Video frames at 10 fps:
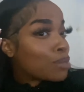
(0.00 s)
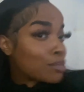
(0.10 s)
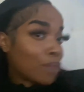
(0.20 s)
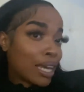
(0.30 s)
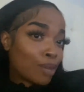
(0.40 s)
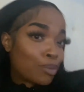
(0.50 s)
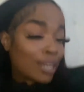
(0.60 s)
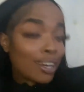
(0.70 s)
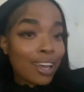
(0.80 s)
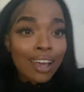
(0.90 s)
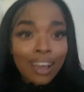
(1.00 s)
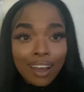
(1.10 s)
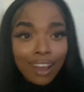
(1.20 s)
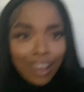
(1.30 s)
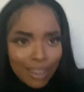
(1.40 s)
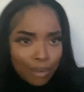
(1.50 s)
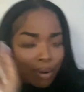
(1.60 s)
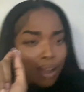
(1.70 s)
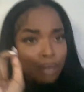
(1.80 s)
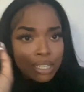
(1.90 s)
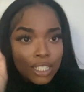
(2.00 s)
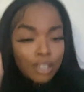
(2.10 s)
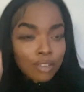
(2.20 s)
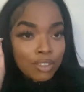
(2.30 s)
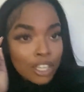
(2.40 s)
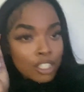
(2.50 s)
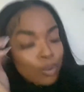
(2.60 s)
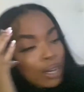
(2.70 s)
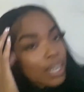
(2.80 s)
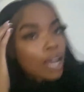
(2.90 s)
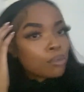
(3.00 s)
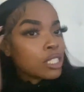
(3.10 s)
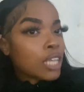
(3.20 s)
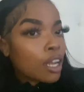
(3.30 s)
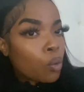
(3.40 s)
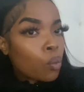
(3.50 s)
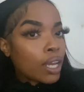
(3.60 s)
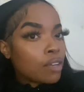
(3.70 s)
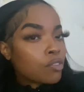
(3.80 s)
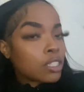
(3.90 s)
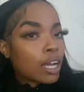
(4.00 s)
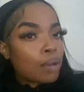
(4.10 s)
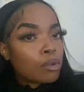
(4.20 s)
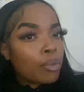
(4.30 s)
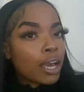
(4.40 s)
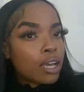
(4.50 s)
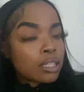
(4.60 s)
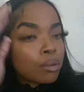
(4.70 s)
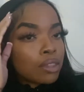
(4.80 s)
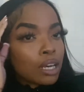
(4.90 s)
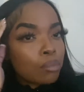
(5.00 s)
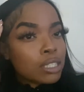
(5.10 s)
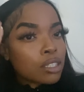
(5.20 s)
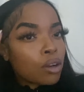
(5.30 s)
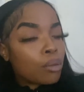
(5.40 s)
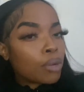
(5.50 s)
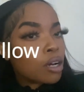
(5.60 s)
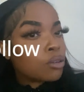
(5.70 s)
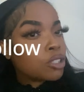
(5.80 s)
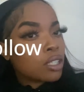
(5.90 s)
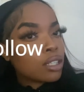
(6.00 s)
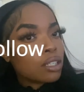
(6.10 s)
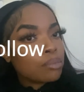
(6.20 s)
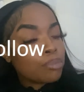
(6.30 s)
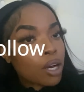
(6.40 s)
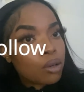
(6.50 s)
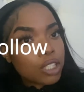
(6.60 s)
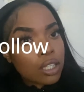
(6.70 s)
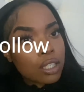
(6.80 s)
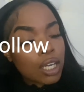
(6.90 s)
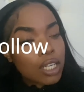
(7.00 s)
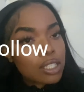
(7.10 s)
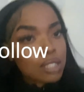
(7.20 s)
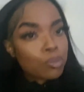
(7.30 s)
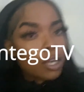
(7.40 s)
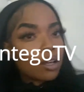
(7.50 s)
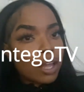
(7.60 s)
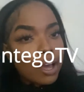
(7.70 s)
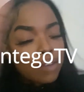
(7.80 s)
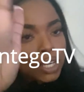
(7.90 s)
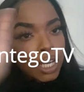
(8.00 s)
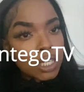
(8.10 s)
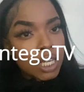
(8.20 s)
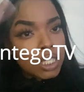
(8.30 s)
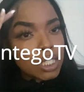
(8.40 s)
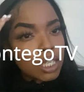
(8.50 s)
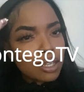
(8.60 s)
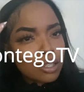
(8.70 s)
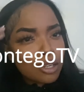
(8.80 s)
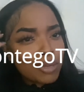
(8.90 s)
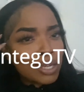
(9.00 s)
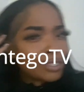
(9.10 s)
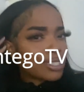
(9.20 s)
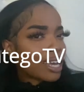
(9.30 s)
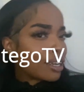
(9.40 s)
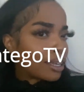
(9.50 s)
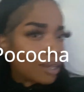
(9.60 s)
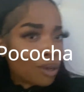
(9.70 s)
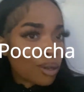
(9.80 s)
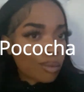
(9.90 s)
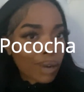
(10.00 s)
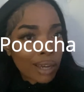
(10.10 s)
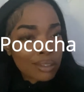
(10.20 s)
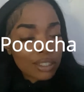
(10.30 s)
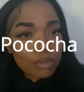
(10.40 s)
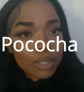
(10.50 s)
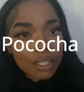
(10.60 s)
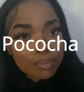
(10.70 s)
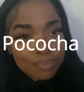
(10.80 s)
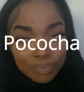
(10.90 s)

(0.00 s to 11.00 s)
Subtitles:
is makeuping. I am proud of myself. So right now, I'm just kind of waiting for time to pass. I think I'm about to go on Pococha and just be on live and kind of like sing a little bit and just kind of giggle around a little bit